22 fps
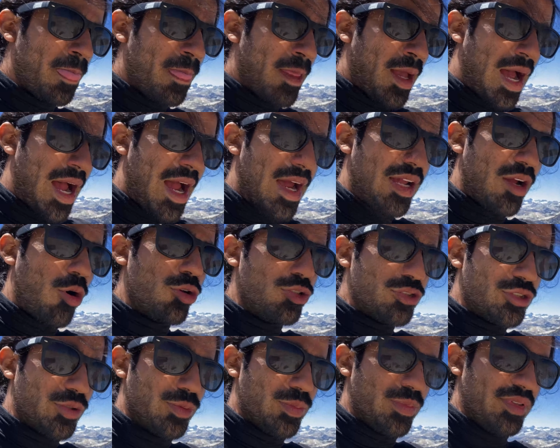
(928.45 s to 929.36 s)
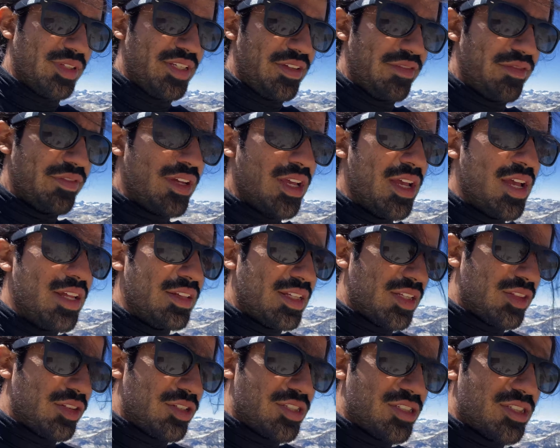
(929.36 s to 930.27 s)
I also believe that
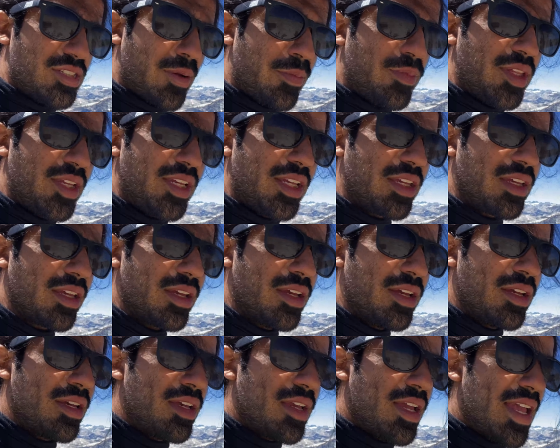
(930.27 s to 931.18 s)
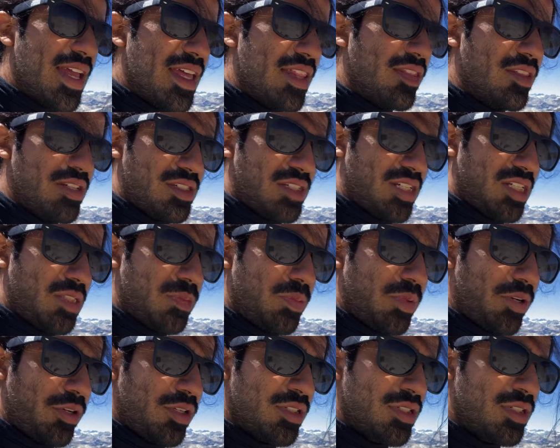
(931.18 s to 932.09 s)
there's something in this
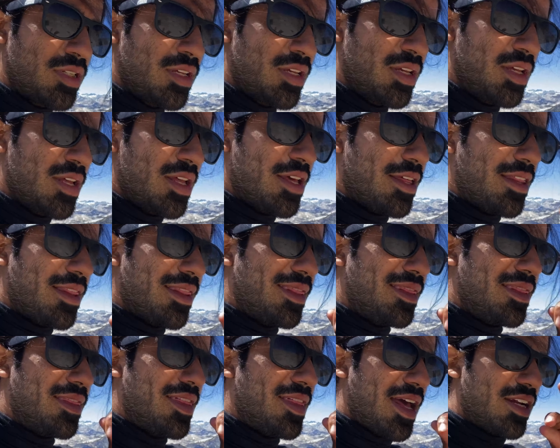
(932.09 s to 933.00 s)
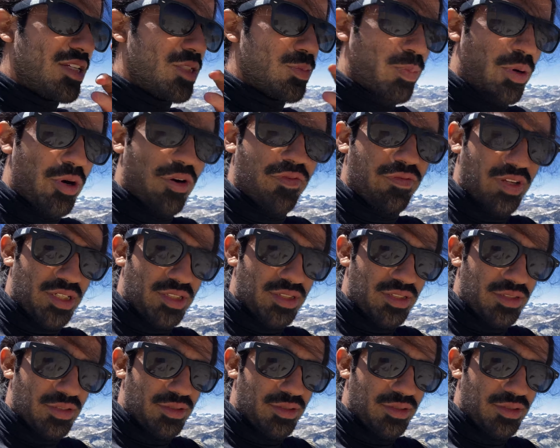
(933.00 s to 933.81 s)
experience that is perfect.